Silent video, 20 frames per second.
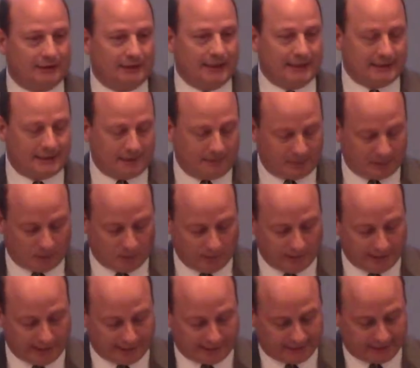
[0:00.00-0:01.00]
the last couple of
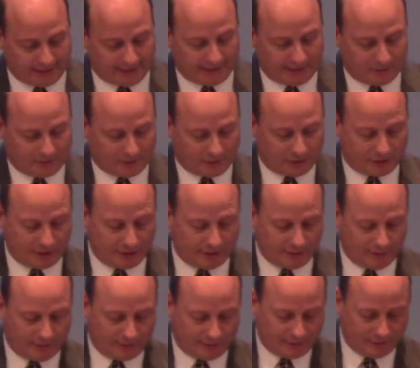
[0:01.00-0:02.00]
weeks, and I want to share
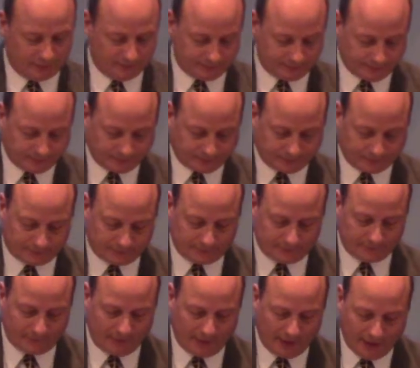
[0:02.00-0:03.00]
it with you.
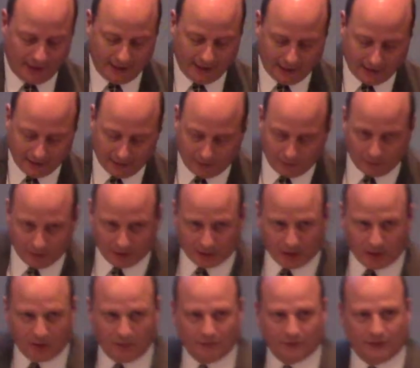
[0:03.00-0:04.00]
And I want to
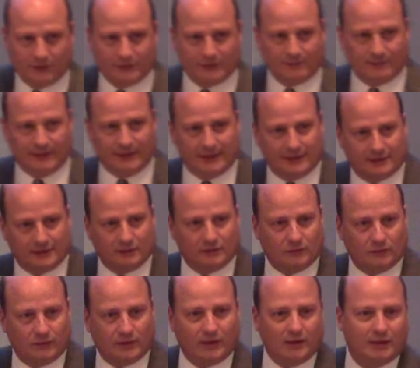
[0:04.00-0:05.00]
go over some things, though,
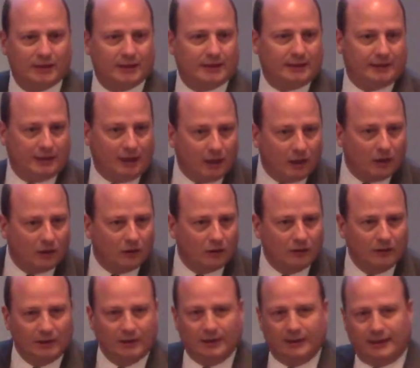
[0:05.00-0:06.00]
that we already
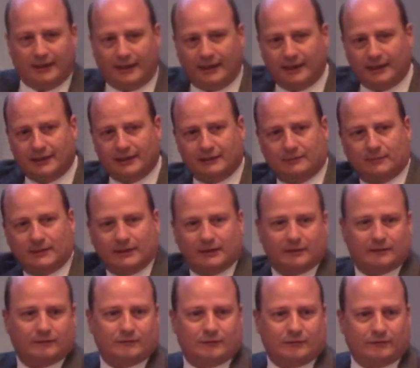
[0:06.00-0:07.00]
know, and it'll be
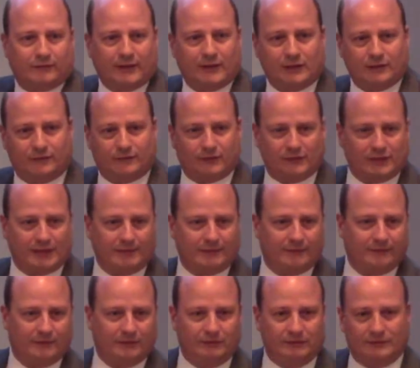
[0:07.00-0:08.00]
a refresher for some
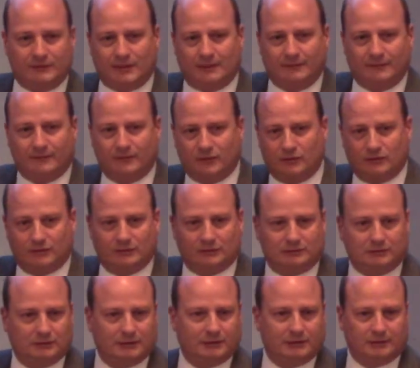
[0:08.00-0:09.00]
of you, and some of you
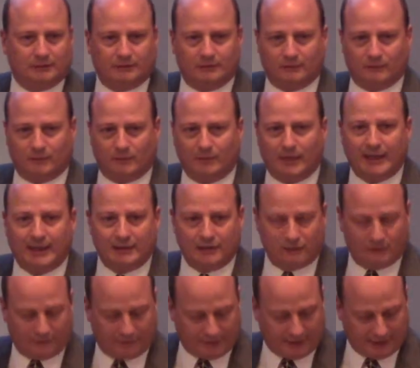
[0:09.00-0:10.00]
will remind
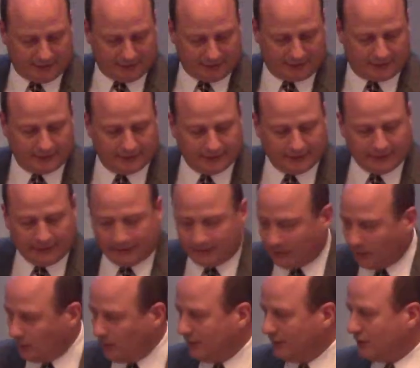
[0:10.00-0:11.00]
you of things.
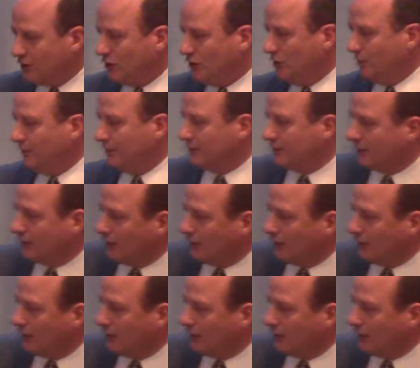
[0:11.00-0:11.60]
But we as humans